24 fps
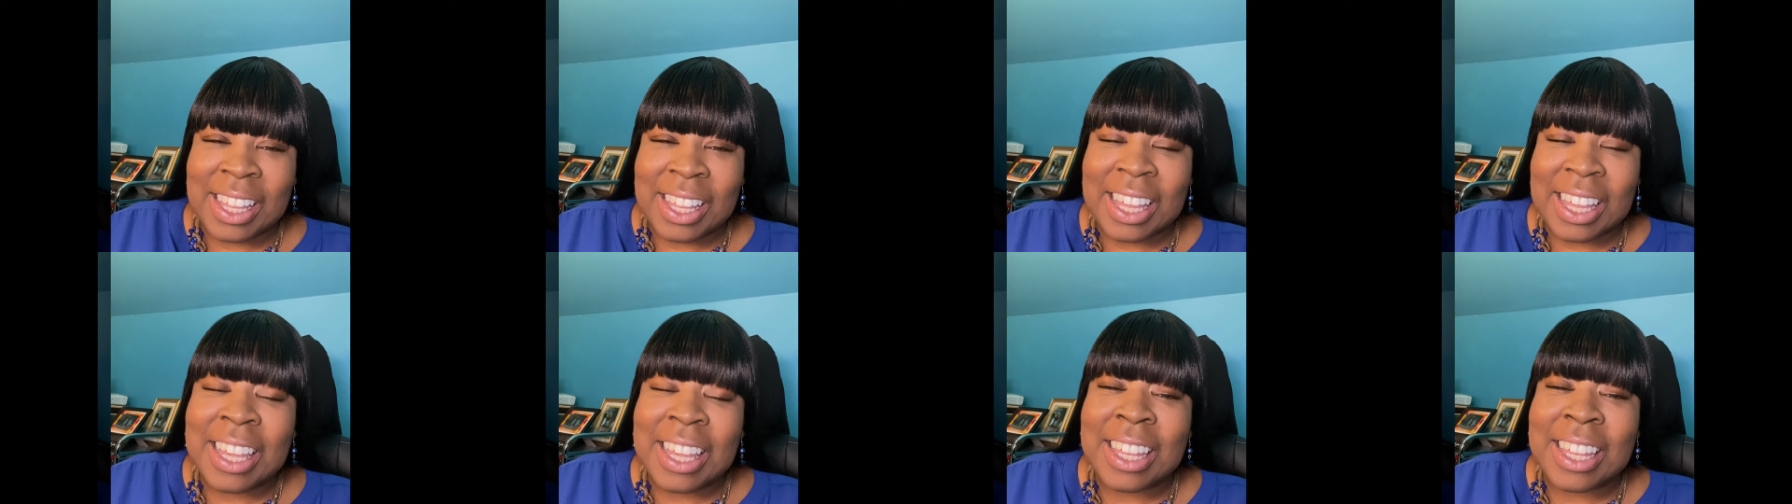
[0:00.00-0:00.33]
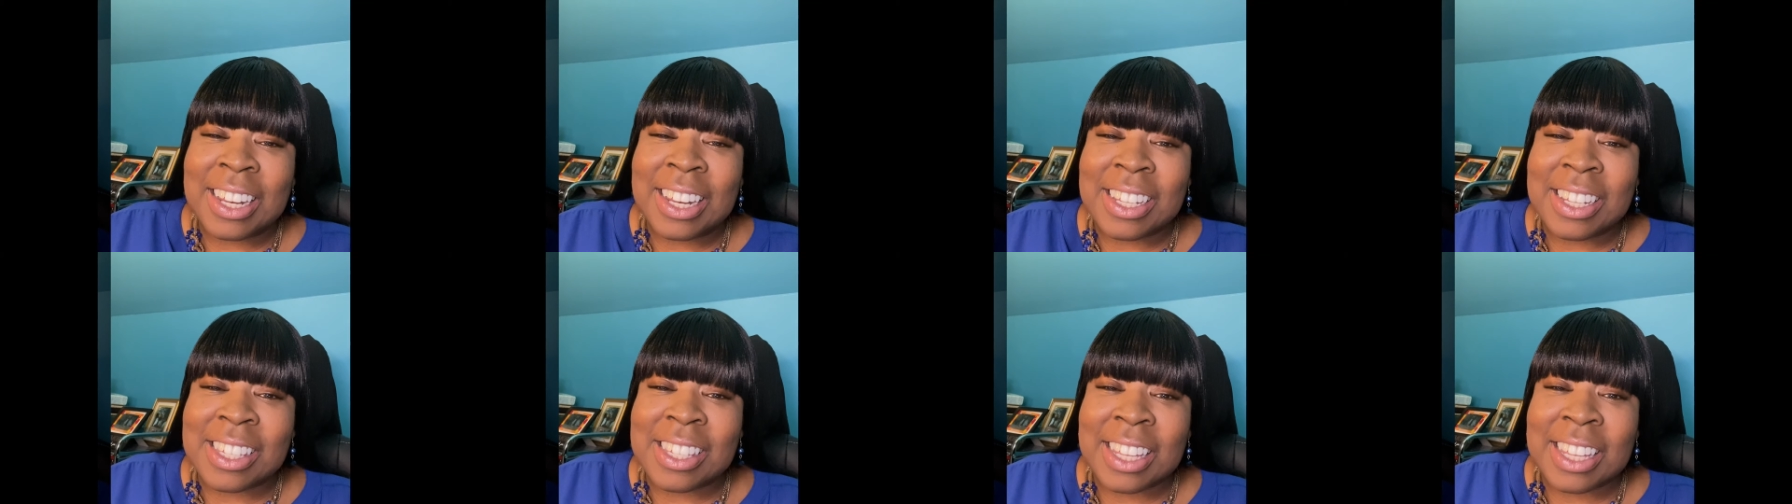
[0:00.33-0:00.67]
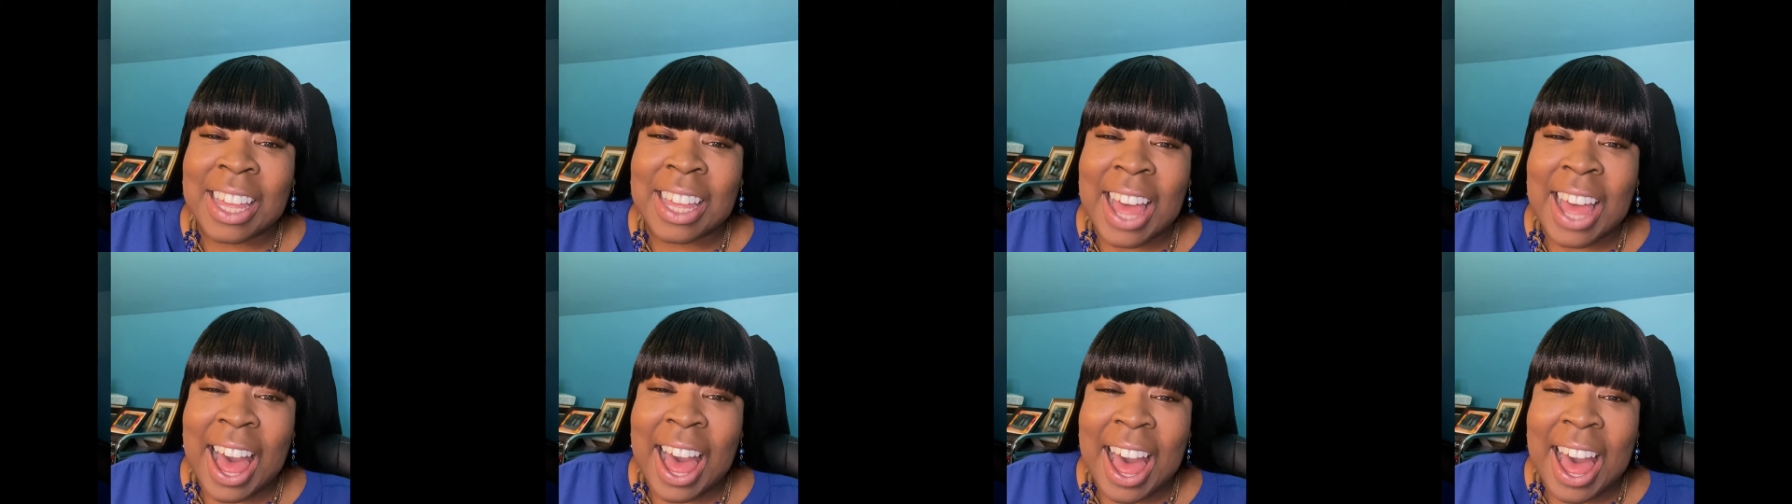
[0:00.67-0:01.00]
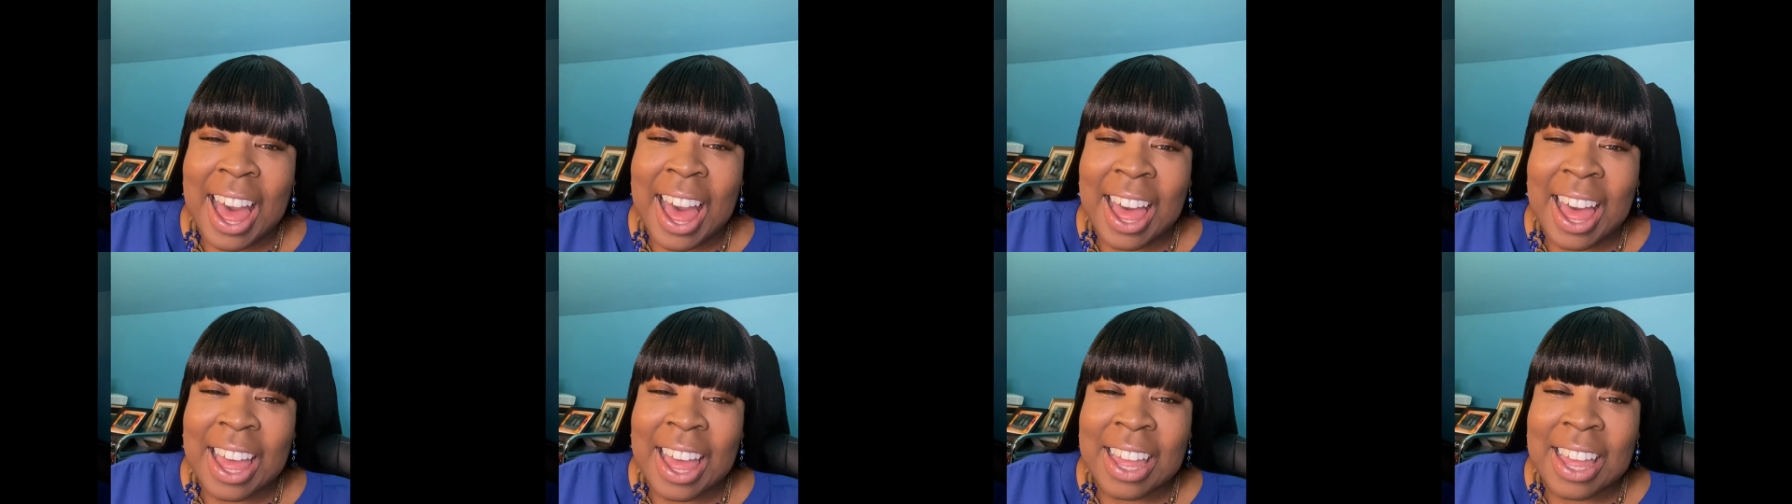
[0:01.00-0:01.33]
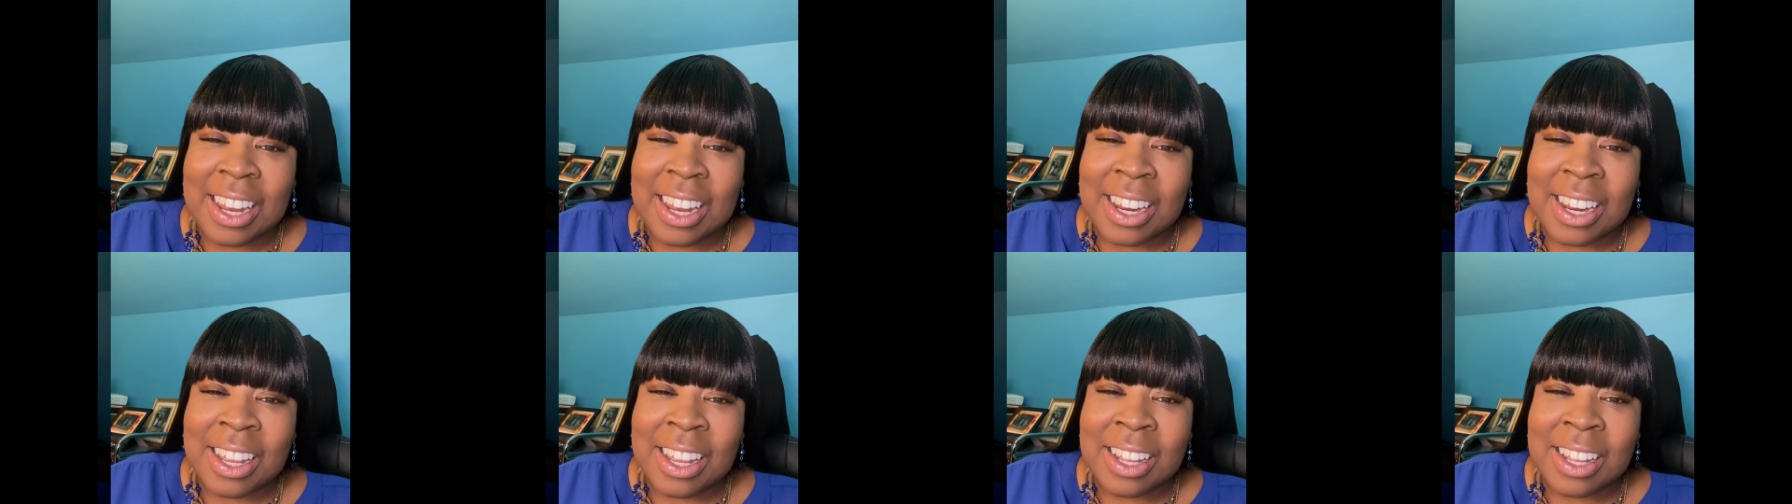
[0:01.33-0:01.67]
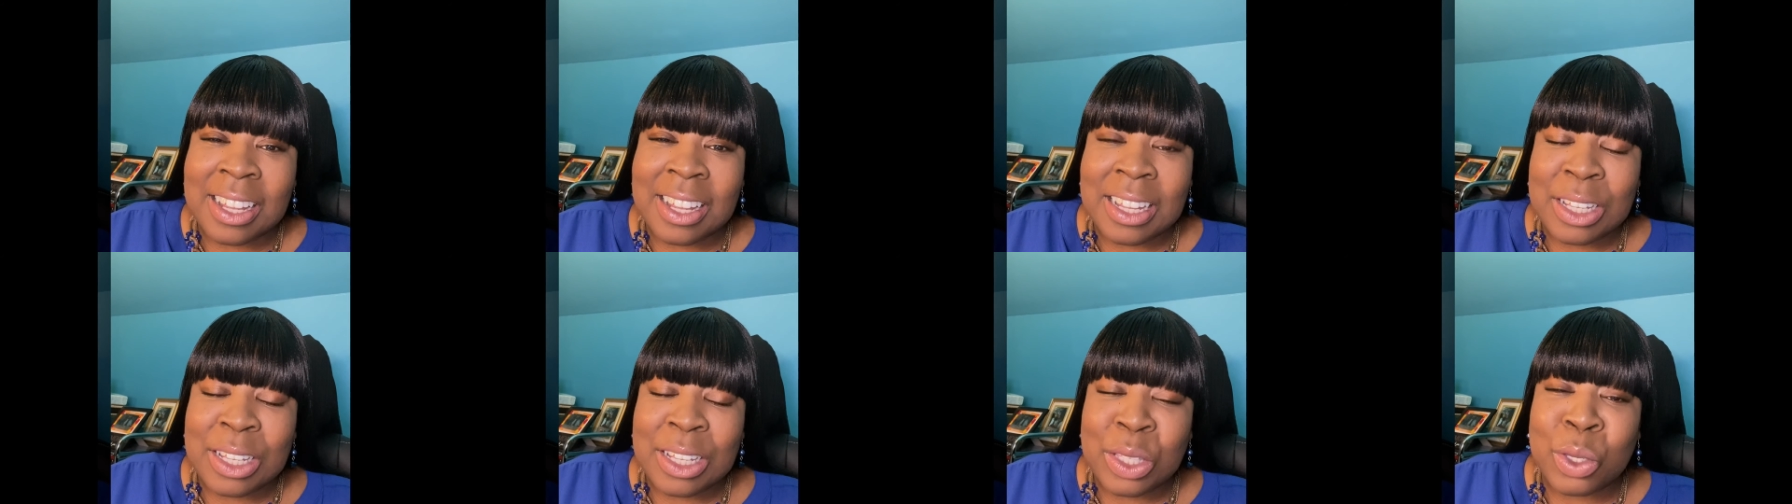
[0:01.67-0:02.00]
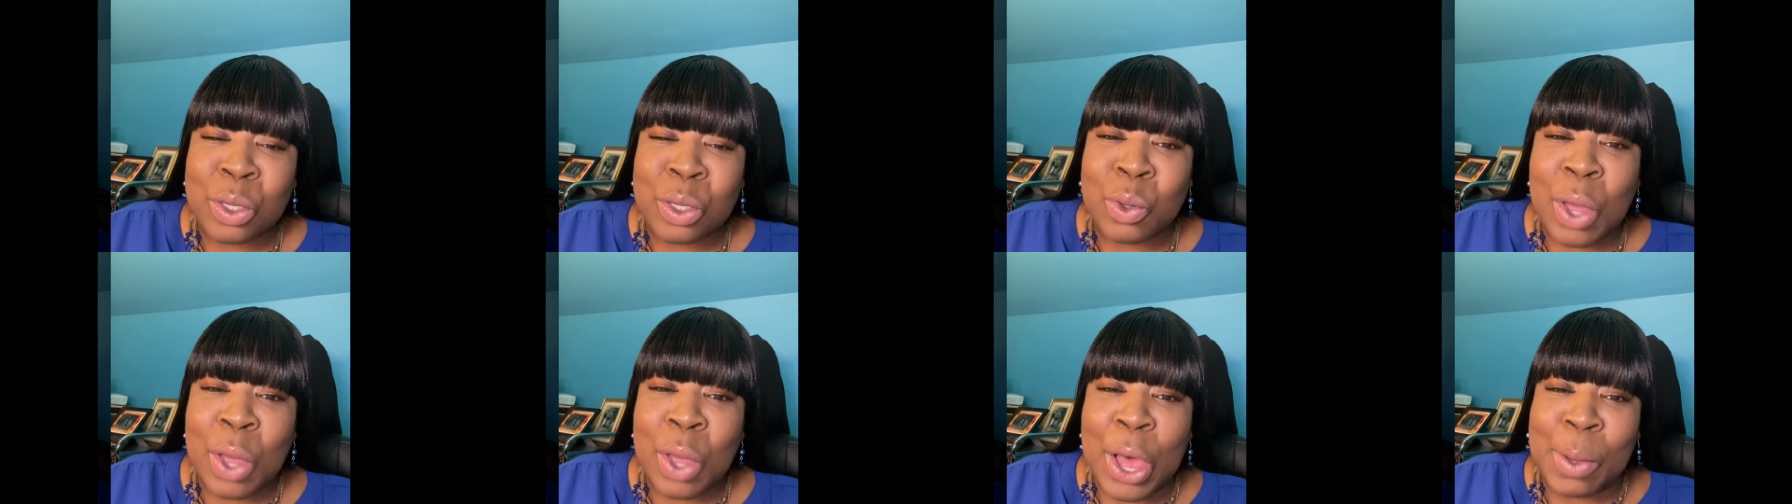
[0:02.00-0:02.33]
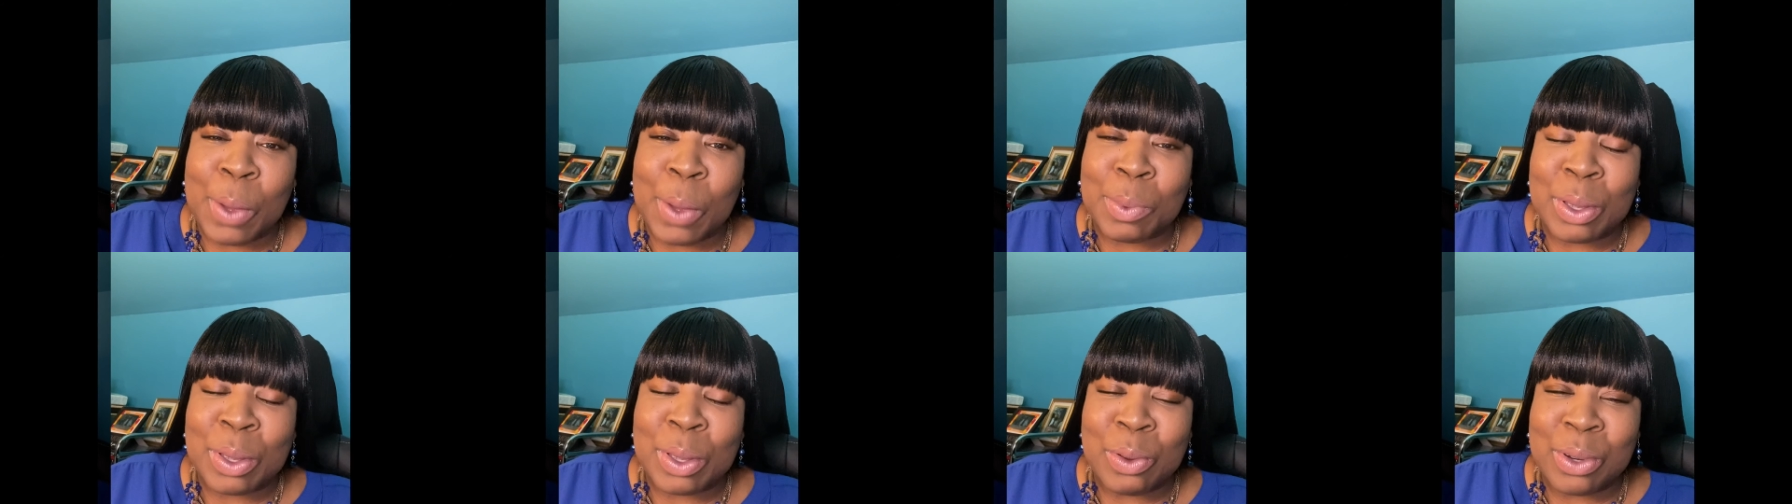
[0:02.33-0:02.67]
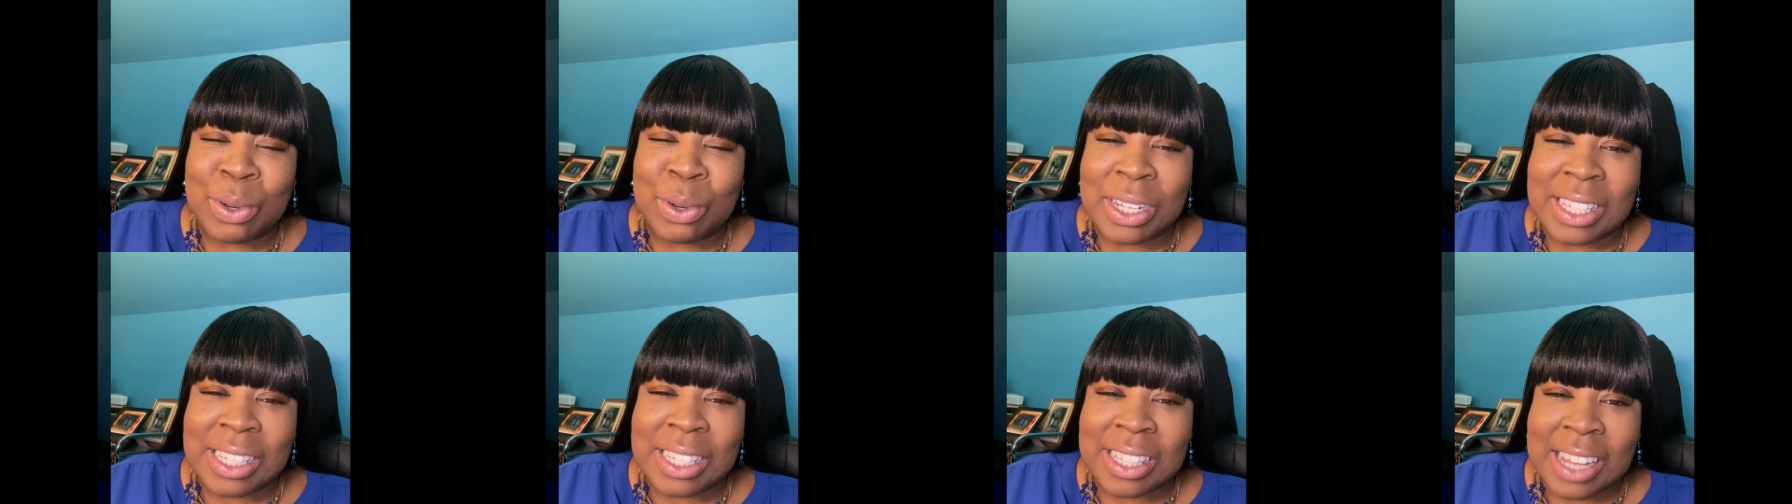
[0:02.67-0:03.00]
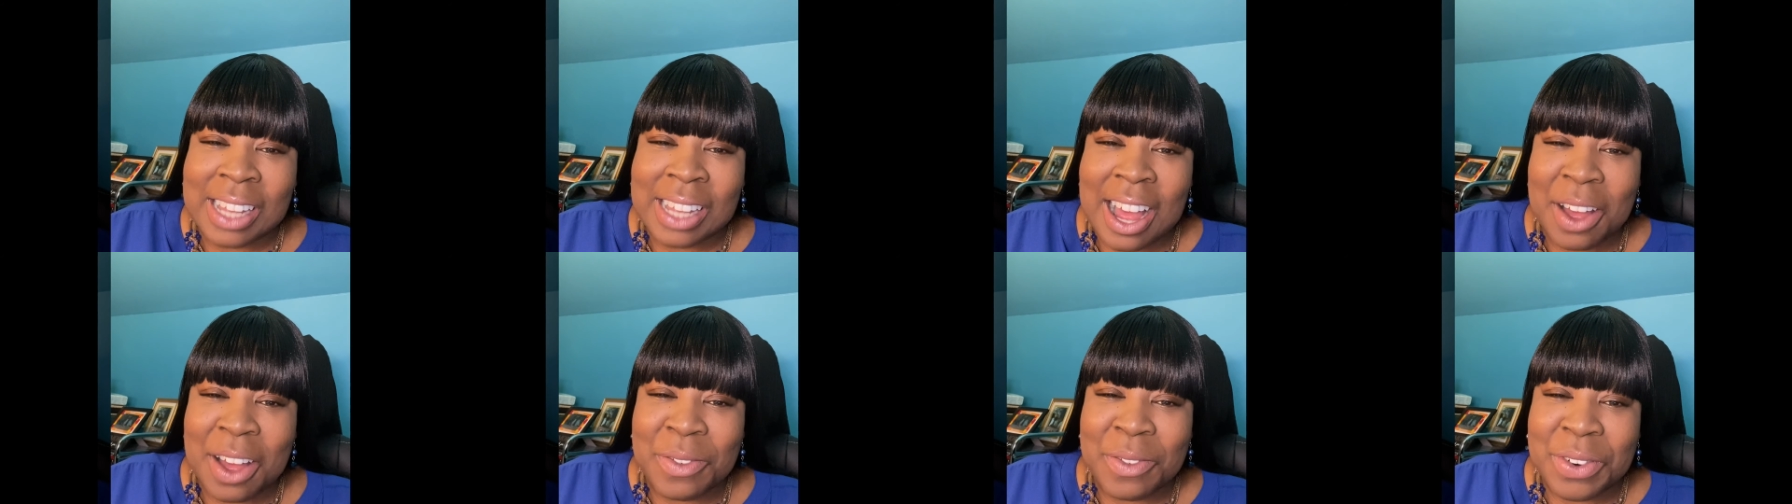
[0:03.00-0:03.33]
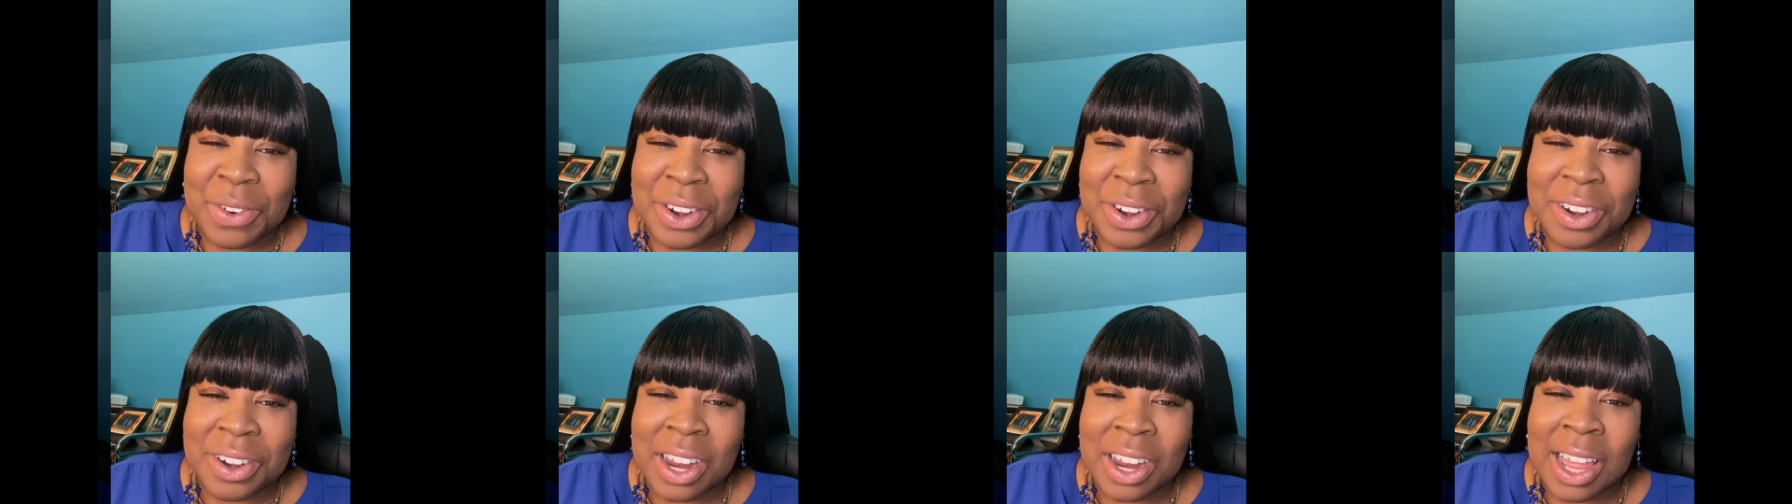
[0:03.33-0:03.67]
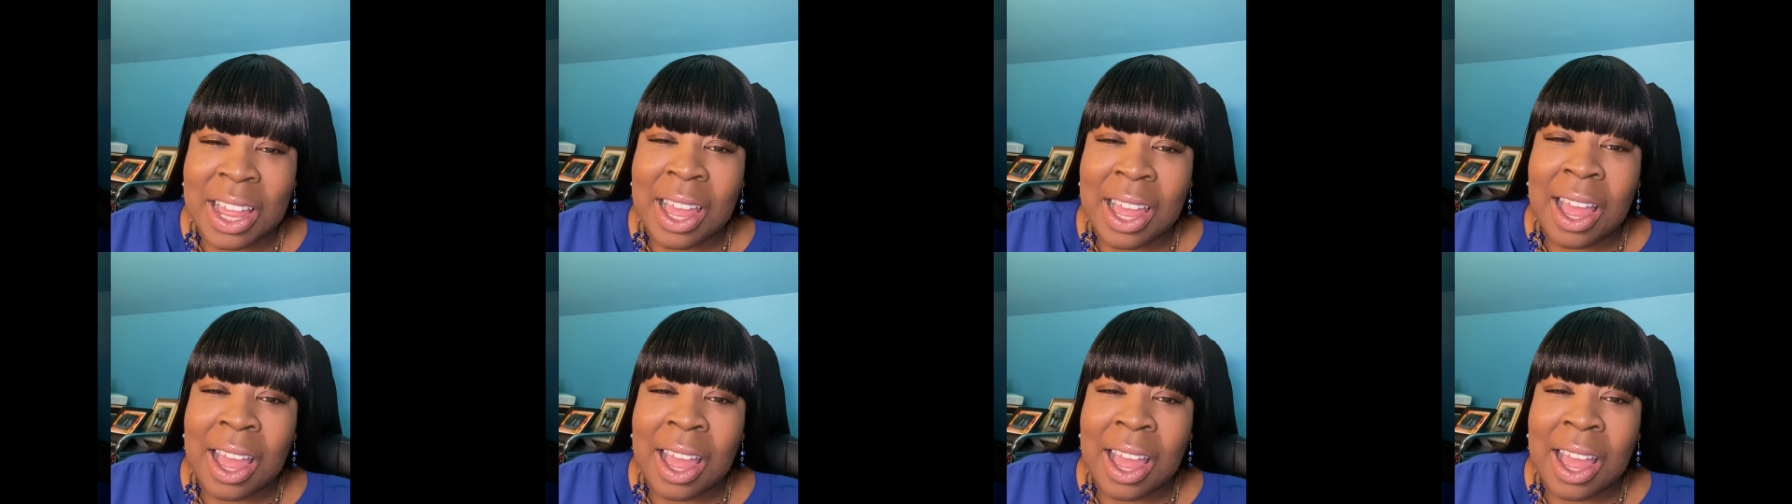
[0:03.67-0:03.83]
It is a guide to help you discover